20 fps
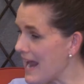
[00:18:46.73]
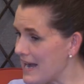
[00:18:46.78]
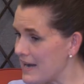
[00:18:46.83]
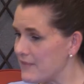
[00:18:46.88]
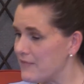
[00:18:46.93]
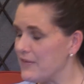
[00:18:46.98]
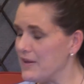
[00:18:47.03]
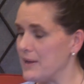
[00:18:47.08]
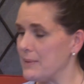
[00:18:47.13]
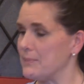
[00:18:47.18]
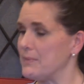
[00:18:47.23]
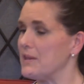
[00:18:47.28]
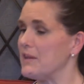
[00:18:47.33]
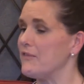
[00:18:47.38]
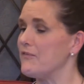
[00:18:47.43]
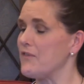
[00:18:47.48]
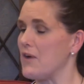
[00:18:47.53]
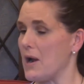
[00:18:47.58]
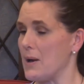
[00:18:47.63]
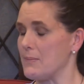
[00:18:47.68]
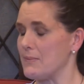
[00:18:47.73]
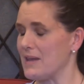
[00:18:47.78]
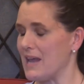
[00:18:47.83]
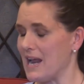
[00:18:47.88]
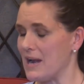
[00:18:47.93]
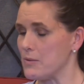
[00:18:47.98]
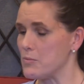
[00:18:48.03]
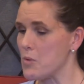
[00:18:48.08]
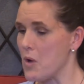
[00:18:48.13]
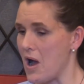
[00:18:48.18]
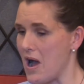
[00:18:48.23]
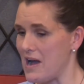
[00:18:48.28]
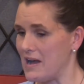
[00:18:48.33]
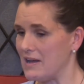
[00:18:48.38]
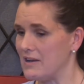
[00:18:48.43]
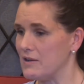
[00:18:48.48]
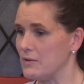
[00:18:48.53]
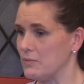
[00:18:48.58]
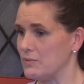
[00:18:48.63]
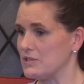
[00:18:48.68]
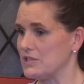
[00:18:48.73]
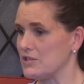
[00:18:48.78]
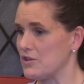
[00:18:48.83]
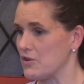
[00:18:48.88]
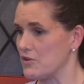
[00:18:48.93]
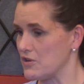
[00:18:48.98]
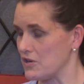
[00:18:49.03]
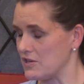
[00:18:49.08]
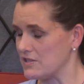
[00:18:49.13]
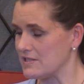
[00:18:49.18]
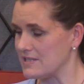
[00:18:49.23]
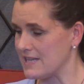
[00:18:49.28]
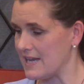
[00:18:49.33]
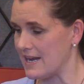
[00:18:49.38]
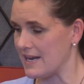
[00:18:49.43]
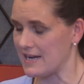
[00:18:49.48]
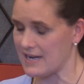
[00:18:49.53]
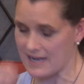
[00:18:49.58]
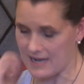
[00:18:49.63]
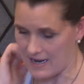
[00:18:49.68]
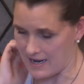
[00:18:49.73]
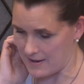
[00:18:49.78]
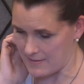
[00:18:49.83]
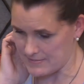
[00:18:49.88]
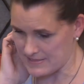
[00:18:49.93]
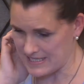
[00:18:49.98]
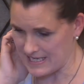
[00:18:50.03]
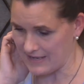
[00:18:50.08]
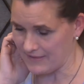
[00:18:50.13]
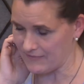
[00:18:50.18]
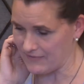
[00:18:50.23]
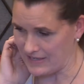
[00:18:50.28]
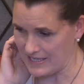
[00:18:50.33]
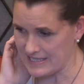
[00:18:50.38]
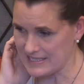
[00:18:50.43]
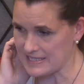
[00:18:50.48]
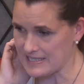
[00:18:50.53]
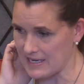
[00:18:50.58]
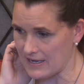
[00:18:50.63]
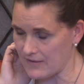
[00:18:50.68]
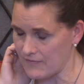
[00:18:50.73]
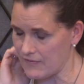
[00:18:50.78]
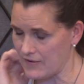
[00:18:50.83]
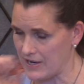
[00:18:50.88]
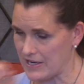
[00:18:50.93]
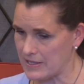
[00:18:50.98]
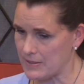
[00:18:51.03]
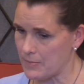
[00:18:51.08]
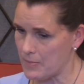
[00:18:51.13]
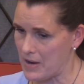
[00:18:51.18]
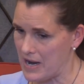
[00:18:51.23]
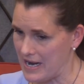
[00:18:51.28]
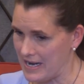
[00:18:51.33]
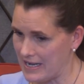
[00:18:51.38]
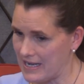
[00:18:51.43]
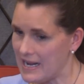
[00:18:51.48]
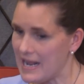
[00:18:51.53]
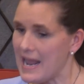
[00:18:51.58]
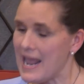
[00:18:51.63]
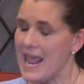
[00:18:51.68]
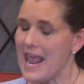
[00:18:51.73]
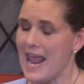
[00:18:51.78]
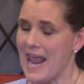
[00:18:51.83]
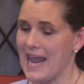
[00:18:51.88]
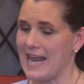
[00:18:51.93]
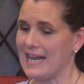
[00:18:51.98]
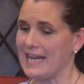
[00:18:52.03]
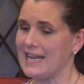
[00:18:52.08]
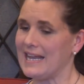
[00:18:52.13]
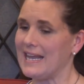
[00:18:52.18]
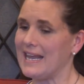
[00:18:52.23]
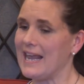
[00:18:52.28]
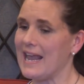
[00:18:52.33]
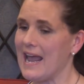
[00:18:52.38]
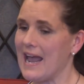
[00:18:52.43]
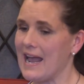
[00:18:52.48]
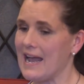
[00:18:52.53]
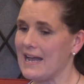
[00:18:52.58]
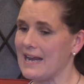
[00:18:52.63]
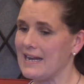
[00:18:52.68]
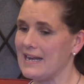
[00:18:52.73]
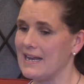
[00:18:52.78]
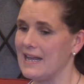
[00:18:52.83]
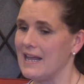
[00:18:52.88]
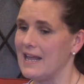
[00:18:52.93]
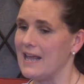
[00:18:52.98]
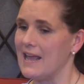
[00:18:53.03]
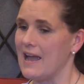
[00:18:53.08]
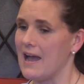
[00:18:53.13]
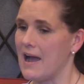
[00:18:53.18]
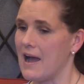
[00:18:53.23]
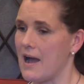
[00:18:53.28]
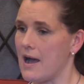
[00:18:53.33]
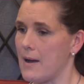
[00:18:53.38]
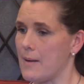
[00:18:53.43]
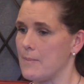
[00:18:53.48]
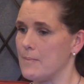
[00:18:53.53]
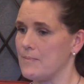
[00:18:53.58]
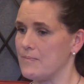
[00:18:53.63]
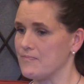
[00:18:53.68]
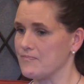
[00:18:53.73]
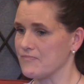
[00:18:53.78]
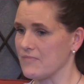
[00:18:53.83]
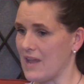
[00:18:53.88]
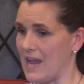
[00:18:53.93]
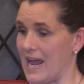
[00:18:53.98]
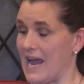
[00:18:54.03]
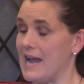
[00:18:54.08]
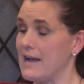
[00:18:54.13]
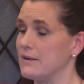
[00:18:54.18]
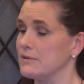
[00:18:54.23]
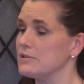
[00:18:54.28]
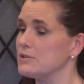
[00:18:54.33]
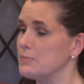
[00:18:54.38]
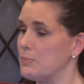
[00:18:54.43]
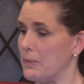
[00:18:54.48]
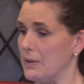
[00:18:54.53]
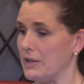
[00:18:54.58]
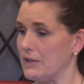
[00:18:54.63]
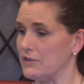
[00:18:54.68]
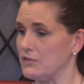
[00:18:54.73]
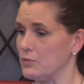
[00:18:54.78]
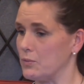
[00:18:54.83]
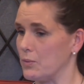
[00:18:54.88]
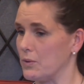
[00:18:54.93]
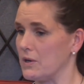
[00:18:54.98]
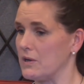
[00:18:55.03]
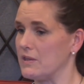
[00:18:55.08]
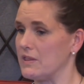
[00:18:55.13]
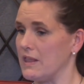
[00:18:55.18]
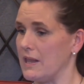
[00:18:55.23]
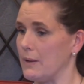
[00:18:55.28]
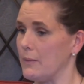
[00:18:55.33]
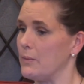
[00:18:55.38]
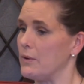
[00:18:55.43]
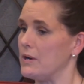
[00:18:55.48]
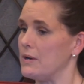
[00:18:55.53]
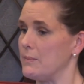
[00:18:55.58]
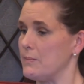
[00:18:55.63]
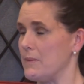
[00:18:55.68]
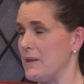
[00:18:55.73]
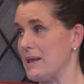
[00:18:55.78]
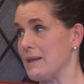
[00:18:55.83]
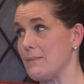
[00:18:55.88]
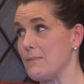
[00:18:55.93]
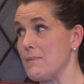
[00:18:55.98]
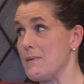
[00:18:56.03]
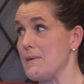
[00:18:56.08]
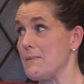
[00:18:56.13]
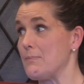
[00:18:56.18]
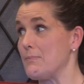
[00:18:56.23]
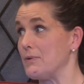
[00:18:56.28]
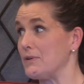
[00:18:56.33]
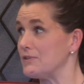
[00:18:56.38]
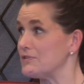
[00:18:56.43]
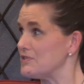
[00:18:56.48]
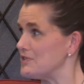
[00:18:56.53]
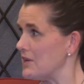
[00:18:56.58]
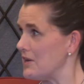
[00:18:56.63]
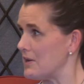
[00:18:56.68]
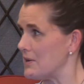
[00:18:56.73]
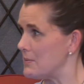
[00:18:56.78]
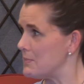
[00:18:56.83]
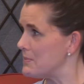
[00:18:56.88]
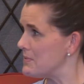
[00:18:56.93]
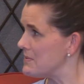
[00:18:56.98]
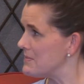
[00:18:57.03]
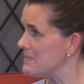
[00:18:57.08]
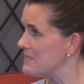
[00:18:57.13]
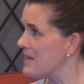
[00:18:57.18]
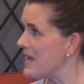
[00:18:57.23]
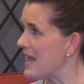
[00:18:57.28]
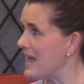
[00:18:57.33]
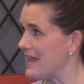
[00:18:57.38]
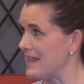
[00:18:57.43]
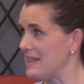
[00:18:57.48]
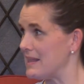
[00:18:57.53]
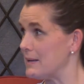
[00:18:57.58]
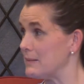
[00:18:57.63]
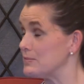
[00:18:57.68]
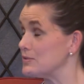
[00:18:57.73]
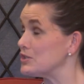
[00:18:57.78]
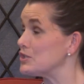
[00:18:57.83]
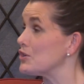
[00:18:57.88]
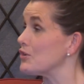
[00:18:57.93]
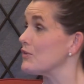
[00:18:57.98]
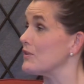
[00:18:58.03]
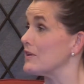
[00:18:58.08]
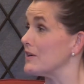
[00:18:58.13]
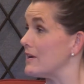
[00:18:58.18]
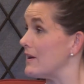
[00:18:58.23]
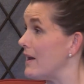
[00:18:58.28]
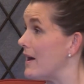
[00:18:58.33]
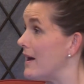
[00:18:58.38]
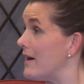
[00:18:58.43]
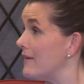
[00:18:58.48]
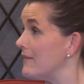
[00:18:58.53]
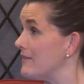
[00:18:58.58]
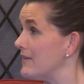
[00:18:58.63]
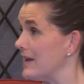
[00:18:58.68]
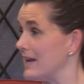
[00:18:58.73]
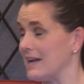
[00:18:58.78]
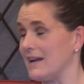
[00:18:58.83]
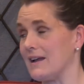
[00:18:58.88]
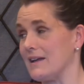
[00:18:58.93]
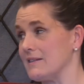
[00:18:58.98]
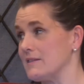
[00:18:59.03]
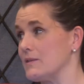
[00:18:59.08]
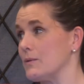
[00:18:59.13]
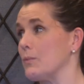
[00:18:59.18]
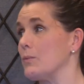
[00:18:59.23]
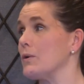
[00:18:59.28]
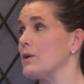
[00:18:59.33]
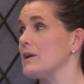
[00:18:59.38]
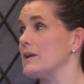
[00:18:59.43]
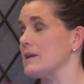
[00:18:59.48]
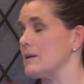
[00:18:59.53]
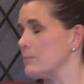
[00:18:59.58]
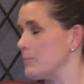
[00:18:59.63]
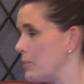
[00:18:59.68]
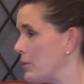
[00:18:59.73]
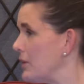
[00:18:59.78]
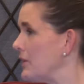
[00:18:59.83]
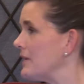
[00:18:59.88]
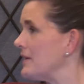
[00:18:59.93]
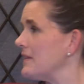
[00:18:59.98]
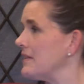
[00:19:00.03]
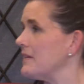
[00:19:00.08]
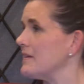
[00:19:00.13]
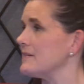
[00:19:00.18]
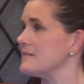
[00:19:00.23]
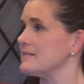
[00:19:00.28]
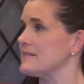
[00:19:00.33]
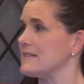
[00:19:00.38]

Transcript: had a family farm, Kenwa, who was a nurse at St. V's, and a friend of mine, and he had a house built where they would make maple syrup. And they would sugar it off and cut the wood and boil the